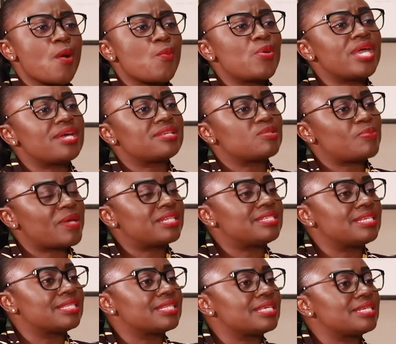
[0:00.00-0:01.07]
Are we
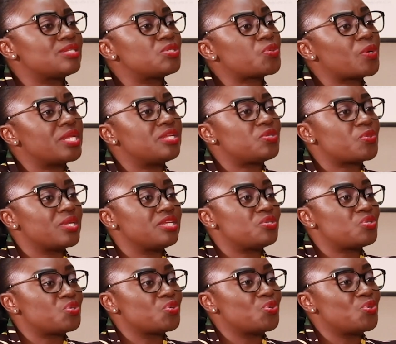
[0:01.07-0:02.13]
expecting that in
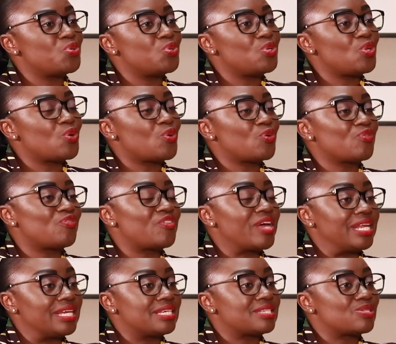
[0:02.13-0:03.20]
2022, Lone
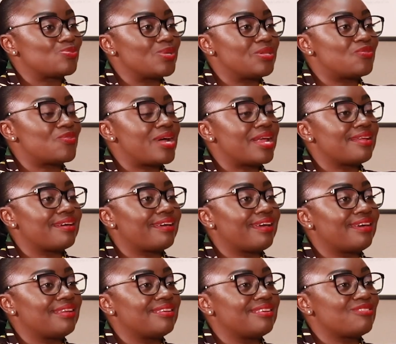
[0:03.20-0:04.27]
Felix will run
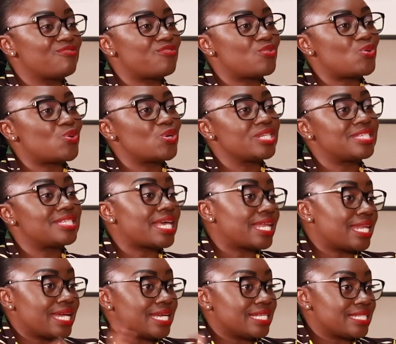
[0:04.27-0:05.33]
again for
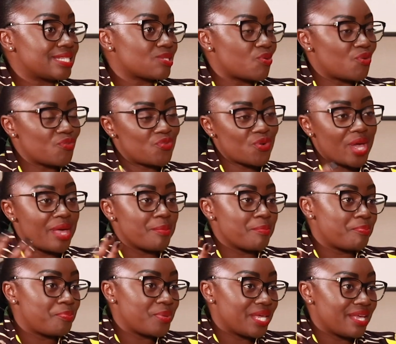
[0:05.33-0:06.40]
Senate or for
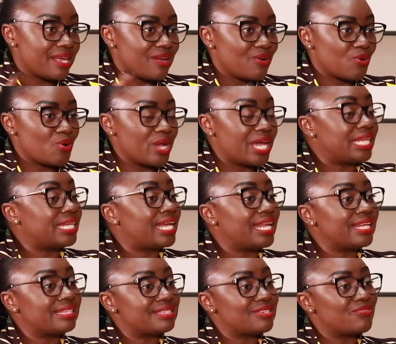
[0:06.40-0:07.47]
MP or any
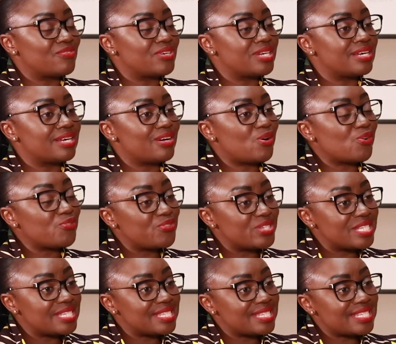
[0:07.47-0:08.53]
elective
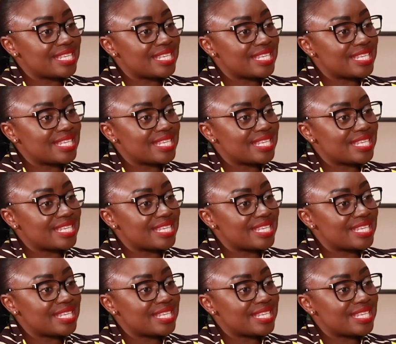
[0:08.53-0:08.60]
office?